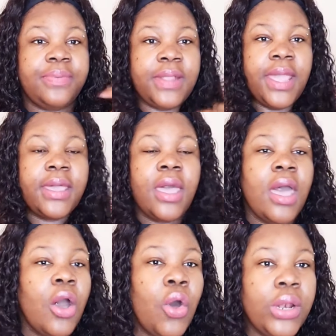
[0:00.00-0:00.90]
lipstick,
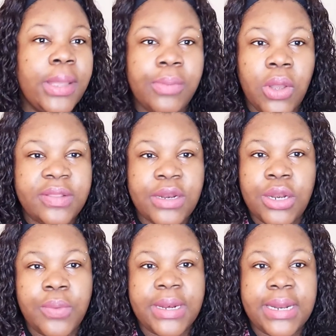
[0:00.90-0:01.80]
or lip gloss, I
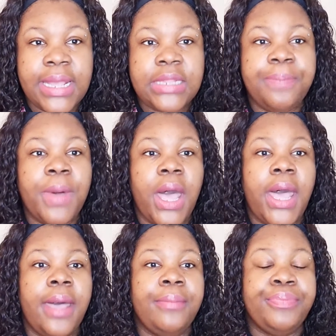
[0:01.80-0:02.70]
don't know what it is, but